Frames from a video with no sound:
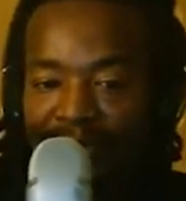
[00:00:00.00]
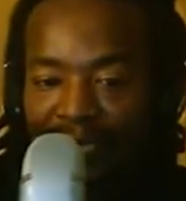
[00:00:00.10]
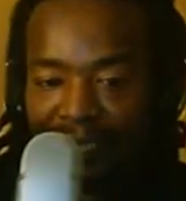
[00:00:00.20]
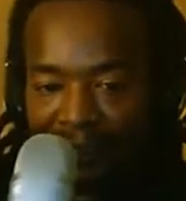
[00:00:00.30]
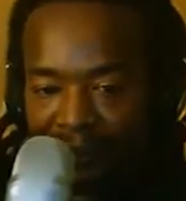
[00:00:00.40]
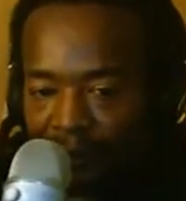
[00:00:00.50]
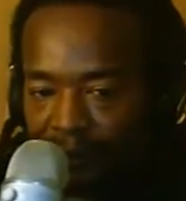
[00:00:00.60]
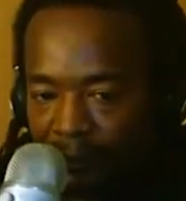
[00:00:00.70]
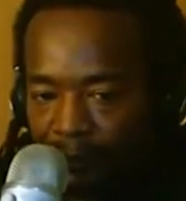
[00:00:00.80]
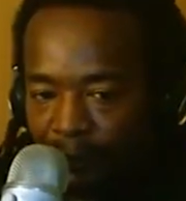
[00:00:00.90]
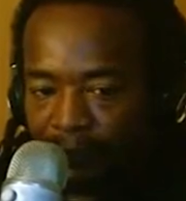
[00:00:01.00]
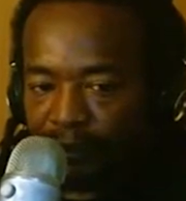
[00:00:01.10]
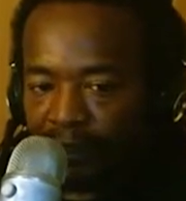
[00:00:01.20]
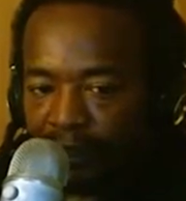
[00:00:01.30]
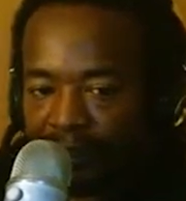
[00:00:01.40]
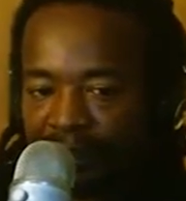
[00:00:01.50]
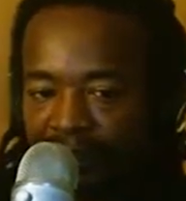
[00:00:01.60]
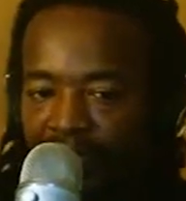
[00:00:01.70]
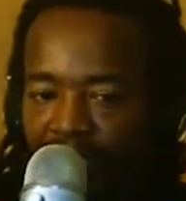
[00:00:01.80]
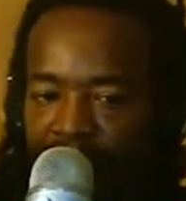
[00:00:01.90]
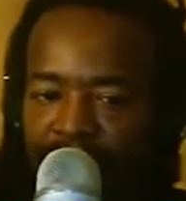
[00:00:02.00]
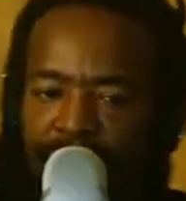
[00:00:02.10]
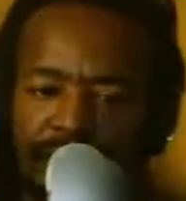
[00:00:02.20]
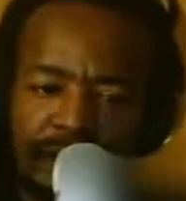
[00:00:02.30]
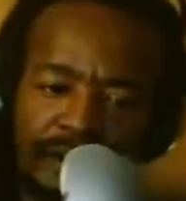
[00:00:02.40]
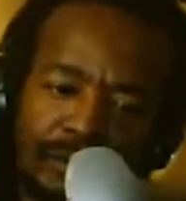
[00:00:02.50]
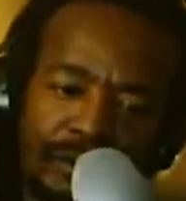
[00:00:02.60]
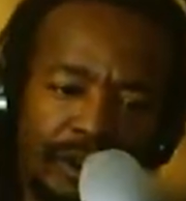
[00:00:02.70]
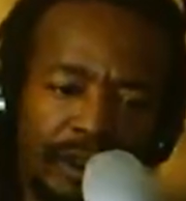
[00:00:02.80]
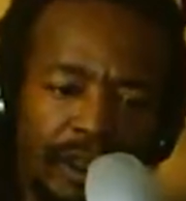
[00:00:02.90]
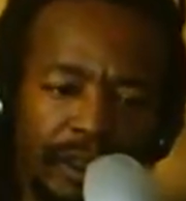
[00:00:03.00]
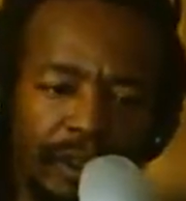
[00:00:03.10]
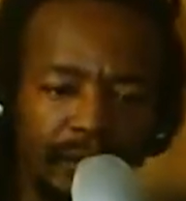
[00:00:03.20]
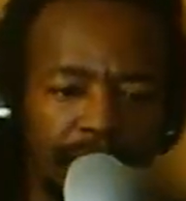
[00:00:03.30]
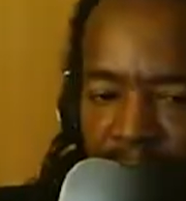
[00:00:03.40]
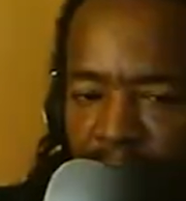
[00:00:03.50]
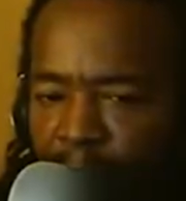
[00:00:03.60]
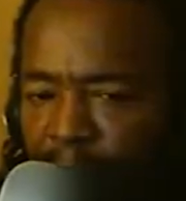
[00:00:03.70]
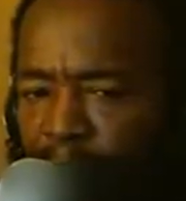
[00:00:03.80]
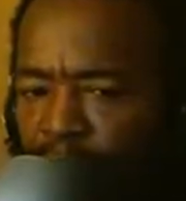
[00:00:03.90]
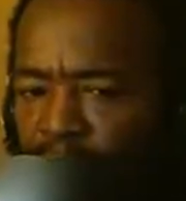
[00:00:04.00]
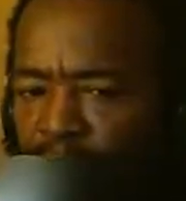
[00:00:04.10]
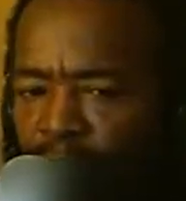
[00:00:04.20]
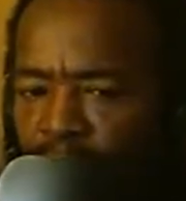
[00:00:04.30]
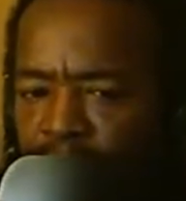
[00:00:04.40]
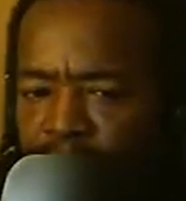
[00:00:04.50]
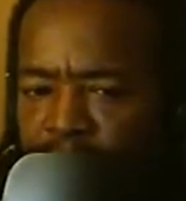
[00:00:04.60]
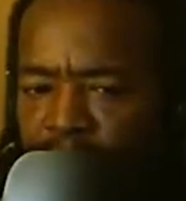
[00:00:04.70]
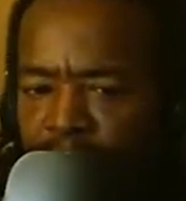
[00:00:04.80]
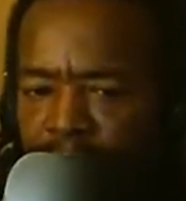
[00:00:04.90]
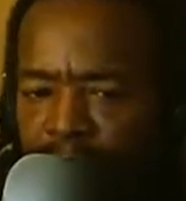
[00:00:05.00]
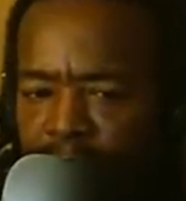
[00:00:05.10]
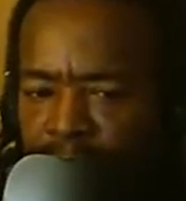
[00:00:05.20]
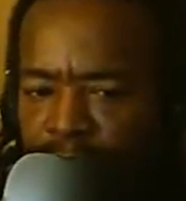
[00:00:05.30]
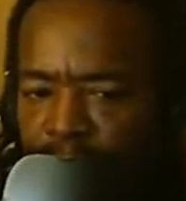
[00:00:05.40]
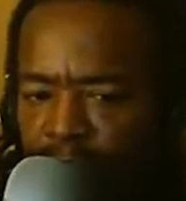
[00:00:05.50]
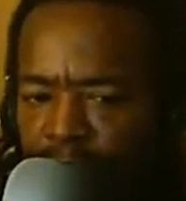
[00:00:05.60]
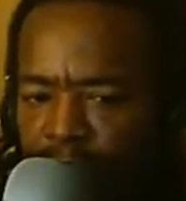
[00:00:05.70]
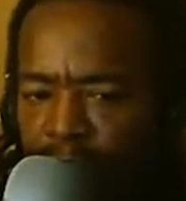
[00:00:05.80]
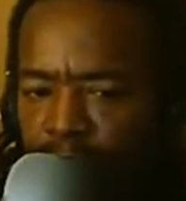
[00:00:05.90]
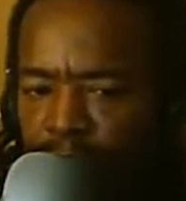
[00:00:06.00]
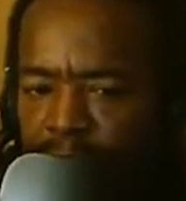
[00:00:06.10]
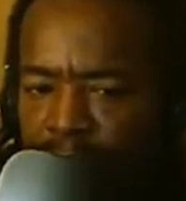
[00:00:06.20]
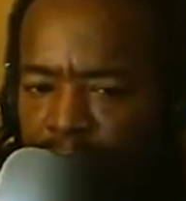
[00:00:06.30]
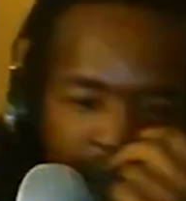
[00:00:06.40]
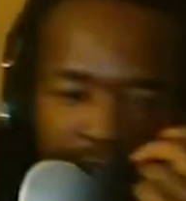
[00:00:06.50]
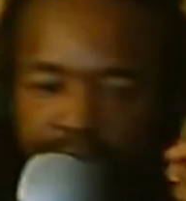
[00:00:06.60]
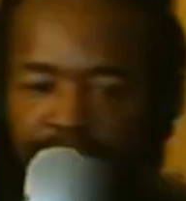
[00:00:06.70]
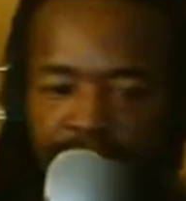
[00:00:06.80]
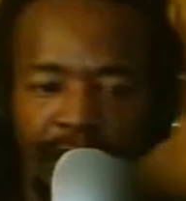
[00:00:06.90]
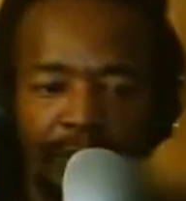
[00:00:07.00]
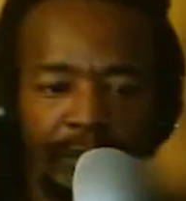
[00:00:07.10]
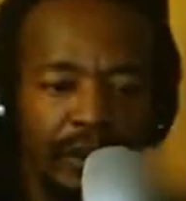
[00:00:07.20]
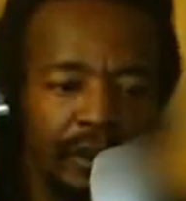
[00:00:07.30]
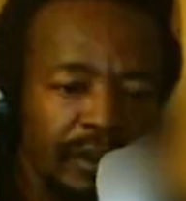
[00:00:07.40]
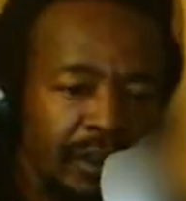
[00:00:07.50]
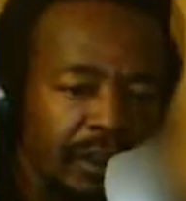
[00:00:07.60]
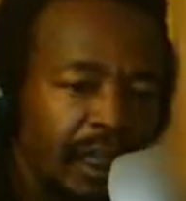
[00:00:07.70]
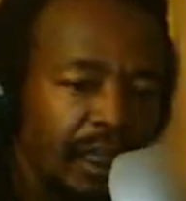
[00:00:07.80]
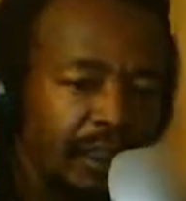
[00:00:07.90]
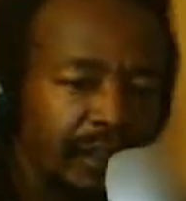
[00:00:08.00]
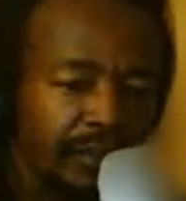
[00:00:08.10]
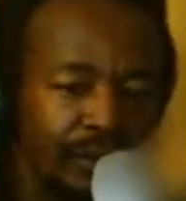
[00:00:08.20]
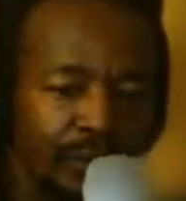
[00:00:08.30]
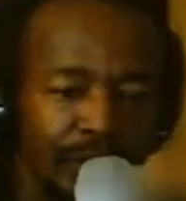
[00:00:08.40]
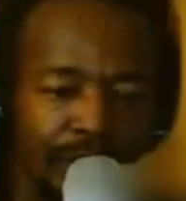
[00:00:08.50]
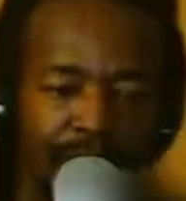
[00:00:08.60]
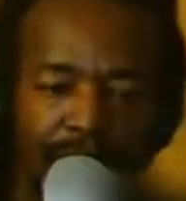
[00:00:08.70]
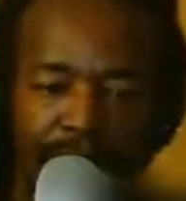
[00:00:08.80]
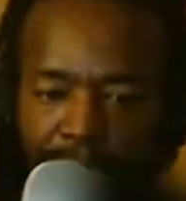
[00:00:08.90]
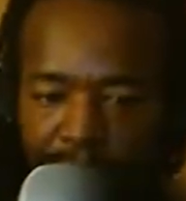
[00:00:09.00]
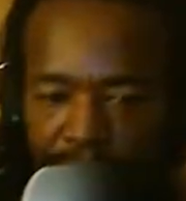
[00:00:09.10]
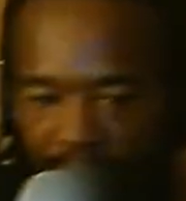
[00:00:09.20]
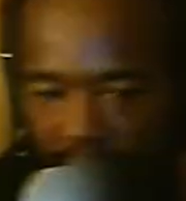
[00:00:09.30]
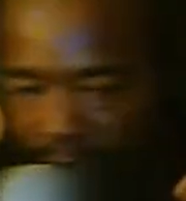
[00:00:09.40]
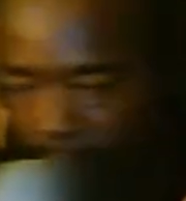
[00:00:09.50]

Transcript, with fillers: gaze with just the slightest tilt of the head. It may be a yawn if they're really unimpressed. It's the same look your dad gives you when you tell him you're thinking